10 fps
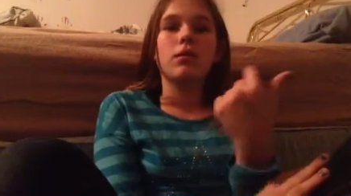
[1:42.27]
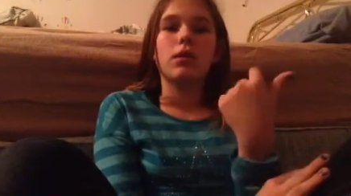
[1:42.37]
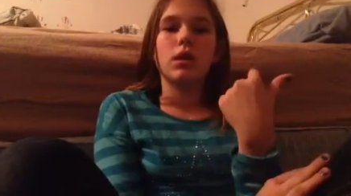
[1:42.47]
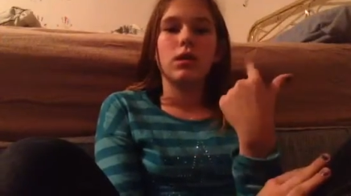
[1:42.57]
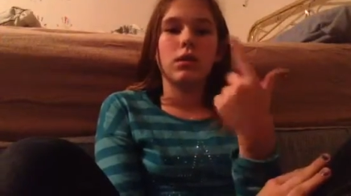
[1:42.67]

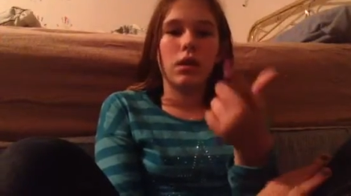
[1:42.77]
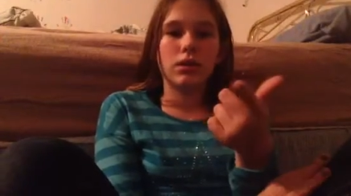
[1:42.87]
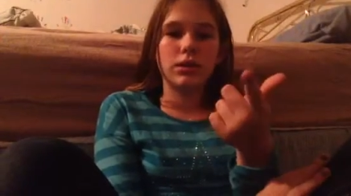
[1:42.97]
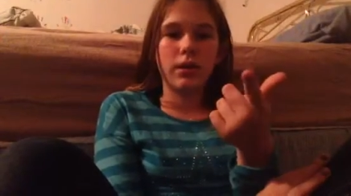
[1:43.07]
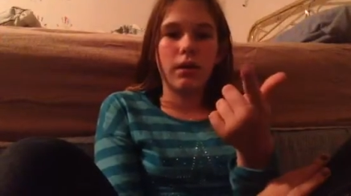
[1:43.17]
the
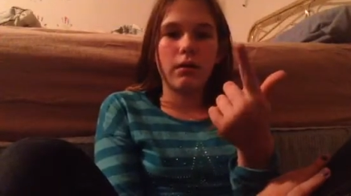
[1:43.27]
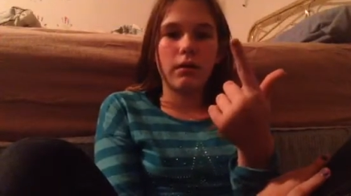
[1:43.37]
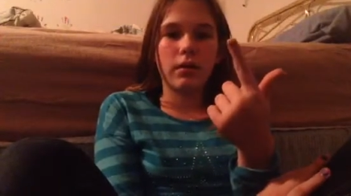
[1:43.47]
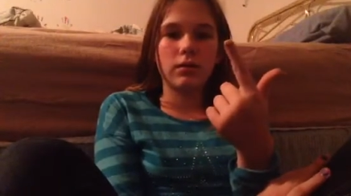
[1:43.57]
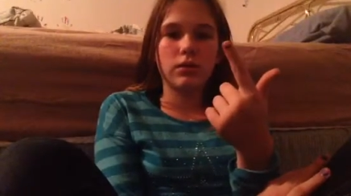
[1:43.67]
long sold out
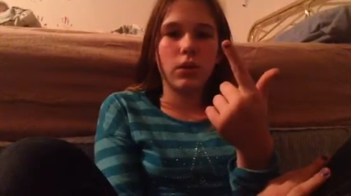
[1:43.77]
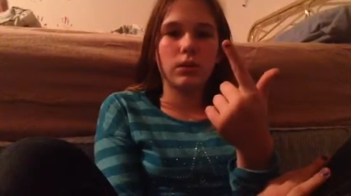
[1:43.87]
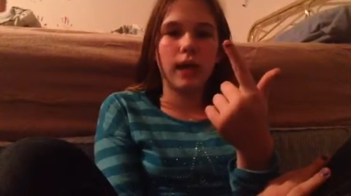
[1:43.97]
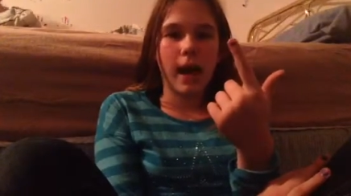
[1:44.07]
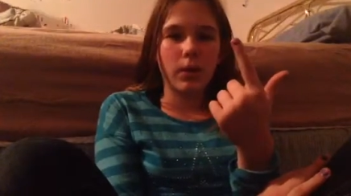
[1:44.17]

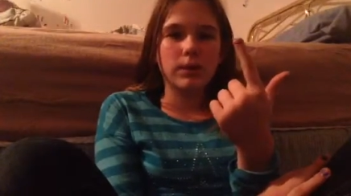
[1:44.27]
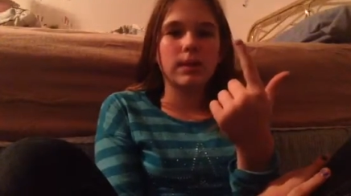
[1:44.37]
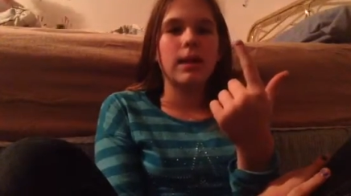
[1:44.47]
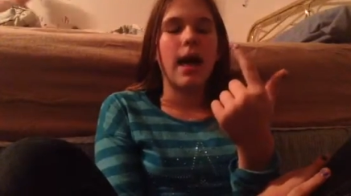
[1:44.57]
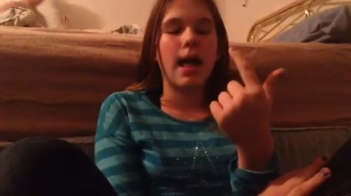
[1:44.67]
sold out
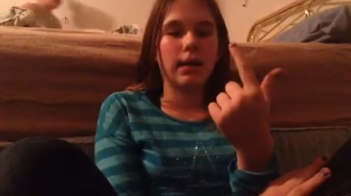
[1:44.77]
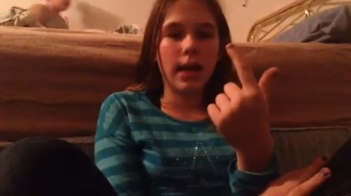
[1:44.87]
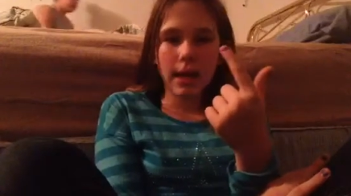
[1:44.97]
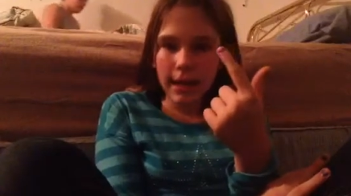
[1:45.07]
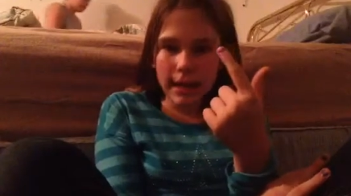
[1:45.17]

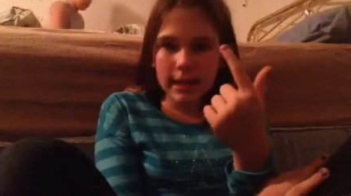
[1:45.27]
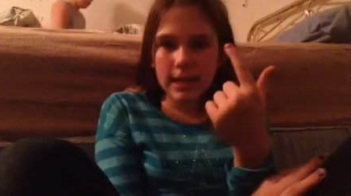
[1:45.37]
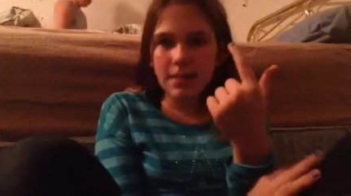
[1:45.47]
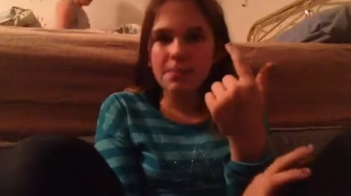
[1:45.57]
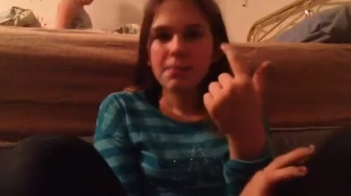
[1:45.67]
Ella
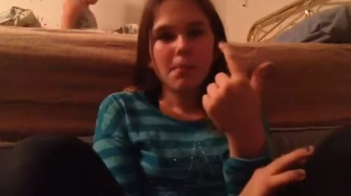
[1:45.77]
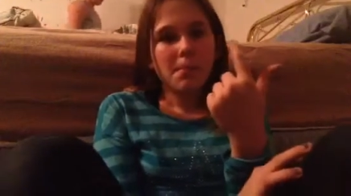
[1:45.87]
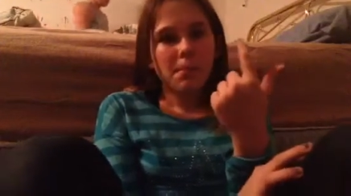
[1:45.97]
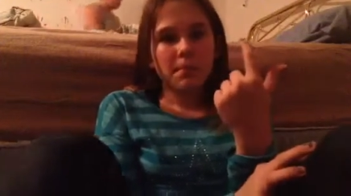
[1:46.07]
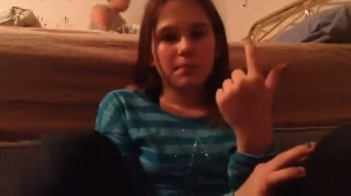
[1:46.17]
kit.
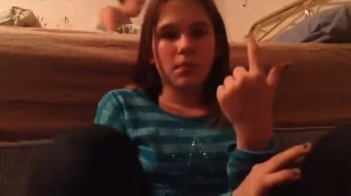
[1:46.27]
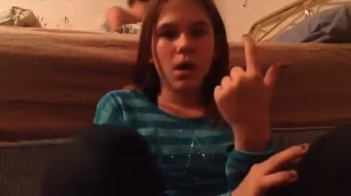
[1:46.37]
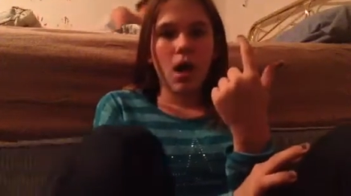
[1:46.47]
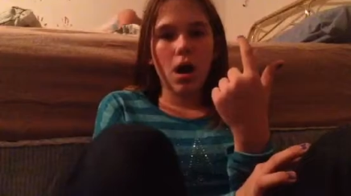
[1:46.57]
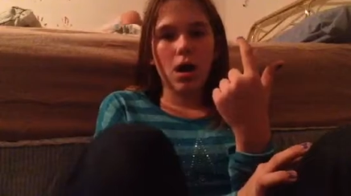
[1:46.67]

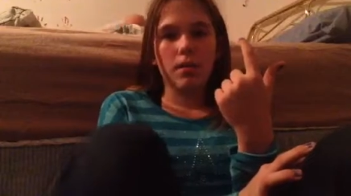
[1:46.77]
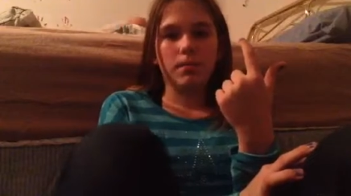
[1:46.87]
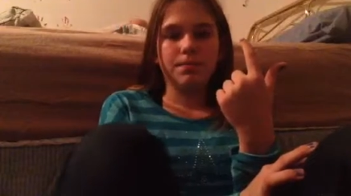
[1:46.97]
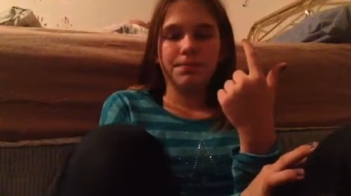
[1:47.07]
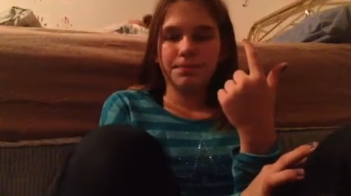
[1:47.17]

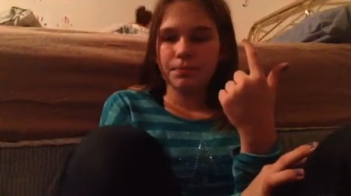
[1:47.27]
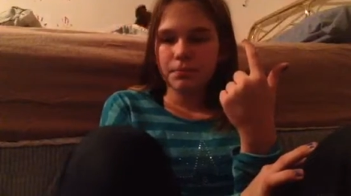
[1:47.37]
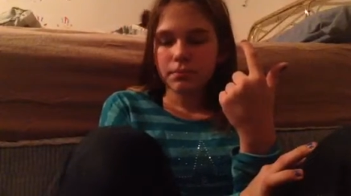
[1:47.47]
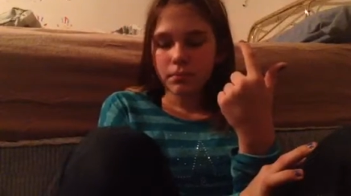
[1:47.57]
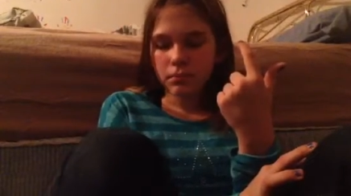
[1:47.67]
Um,
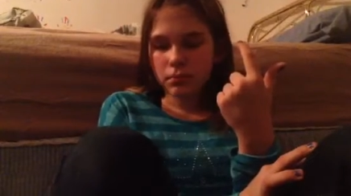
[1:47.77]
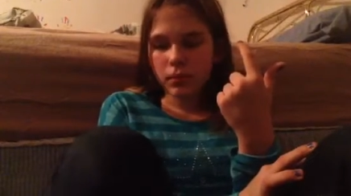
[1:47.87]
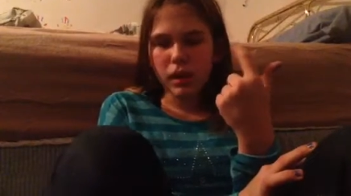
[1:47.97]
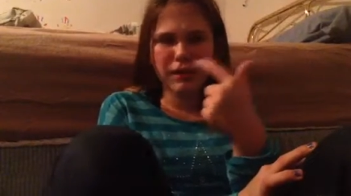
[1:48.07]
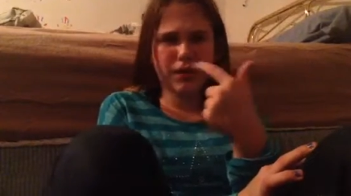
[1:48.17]

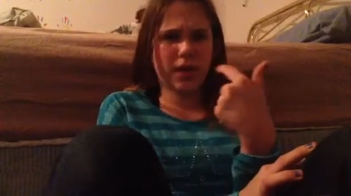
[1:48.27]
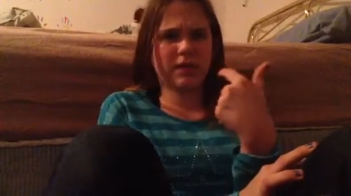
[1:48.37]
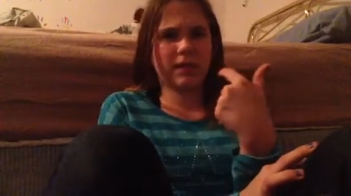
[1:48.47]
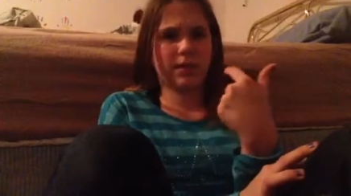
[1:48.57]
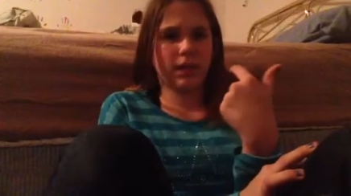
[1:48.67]
and if you can't
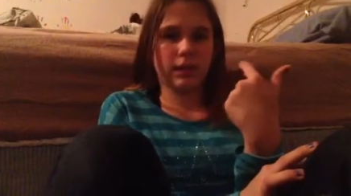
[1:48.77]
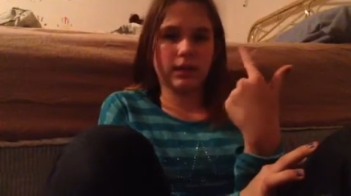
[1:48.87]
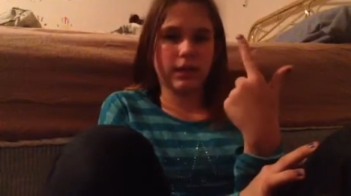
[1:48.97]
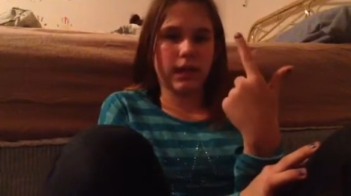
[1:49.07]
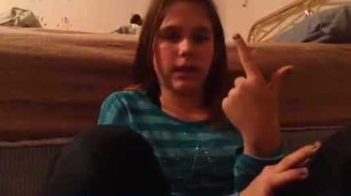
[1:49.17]
tell, I'm a little
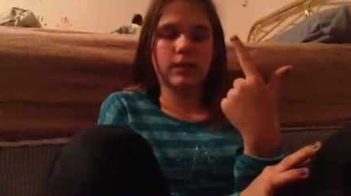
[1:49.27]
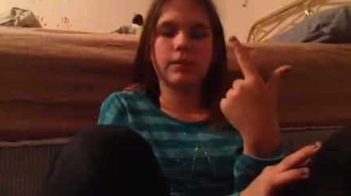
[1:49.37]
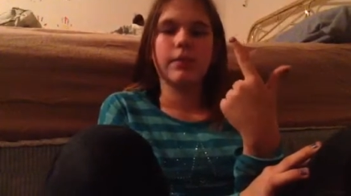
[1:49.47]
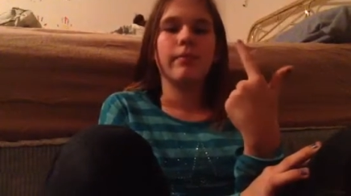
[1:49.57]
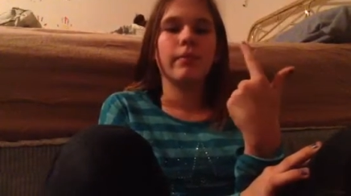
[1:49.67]
sick, guys.
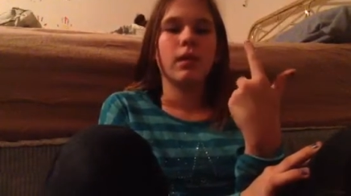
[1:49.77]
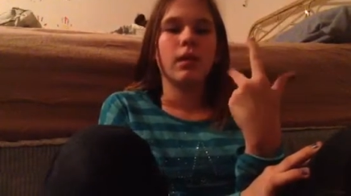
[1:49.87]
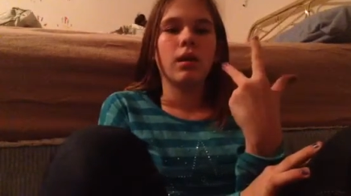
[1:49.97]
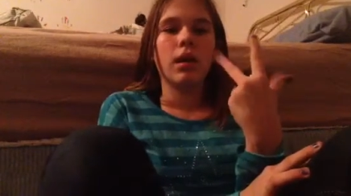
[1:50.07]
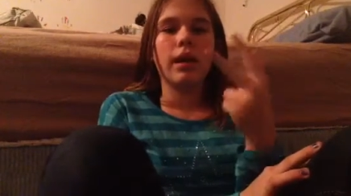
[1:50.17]

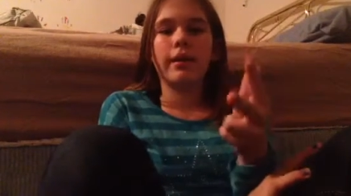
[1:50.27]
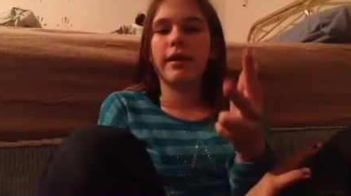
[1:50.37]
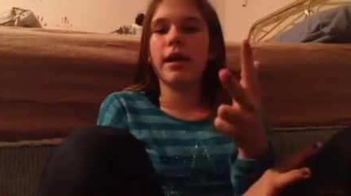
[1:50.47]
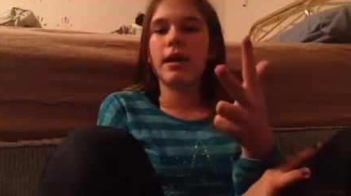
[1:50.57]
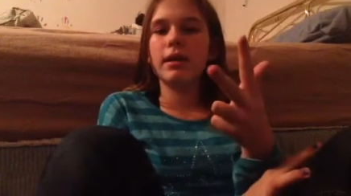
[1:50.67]

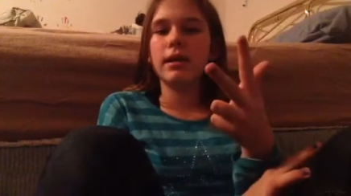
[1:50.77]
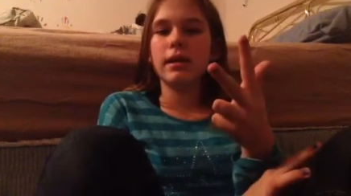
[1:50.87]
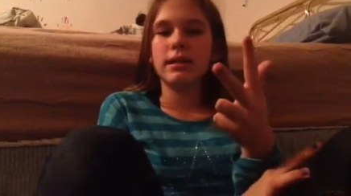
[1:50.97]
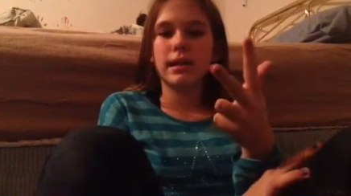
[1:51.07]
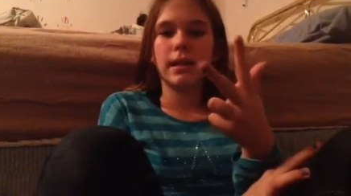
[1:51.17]
Ariana
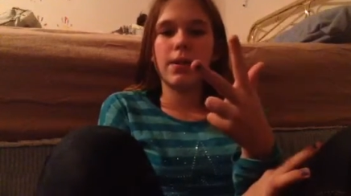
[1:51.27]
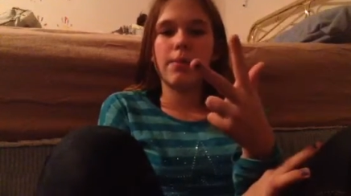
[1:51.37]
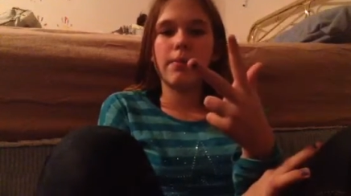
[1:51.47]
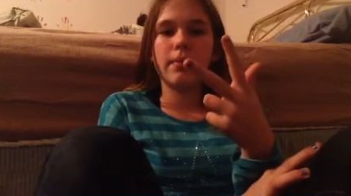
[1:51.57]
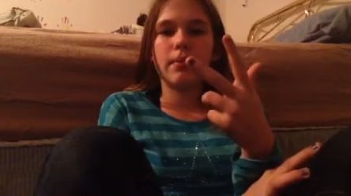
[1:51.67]

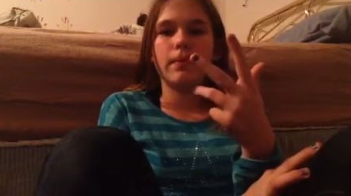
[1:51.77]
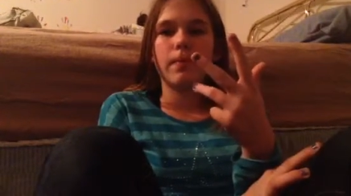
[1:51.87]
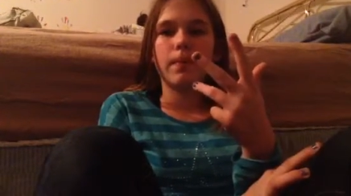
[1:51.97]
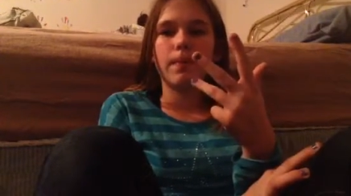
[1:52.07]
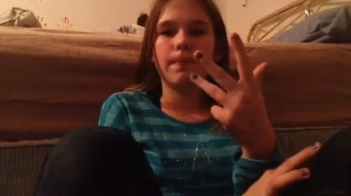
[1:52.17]
asleep,
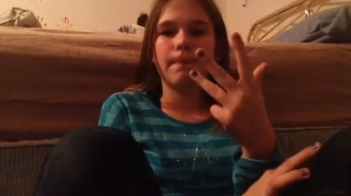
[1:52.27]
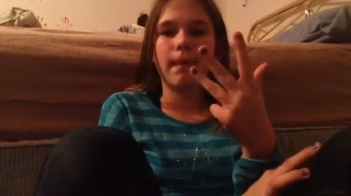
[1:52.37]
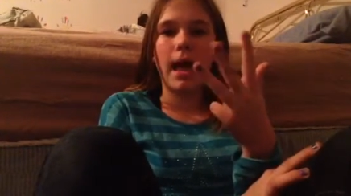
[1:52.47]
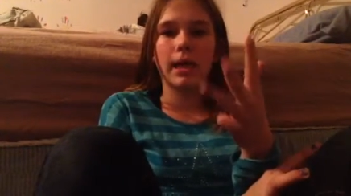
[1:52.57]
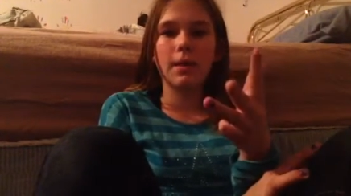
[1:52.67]

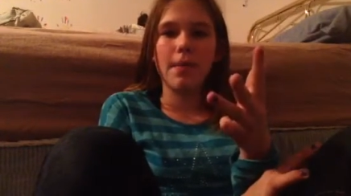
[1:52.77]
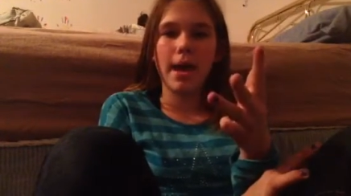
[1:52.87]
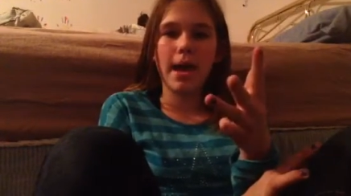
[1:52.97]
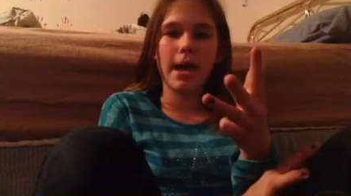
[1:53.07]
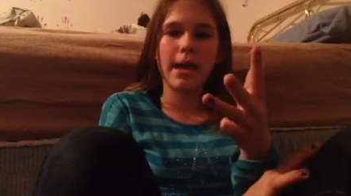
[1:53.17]
Ella
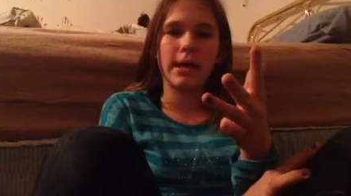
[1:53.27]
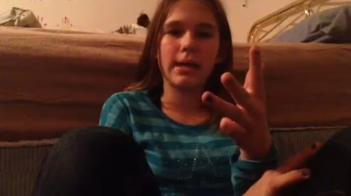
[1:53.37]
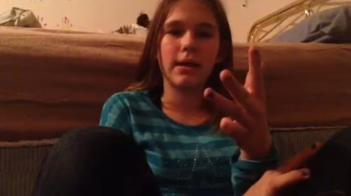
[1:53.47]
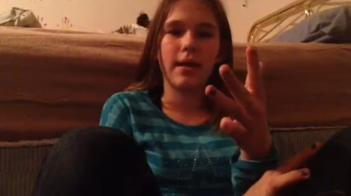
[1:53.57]
May,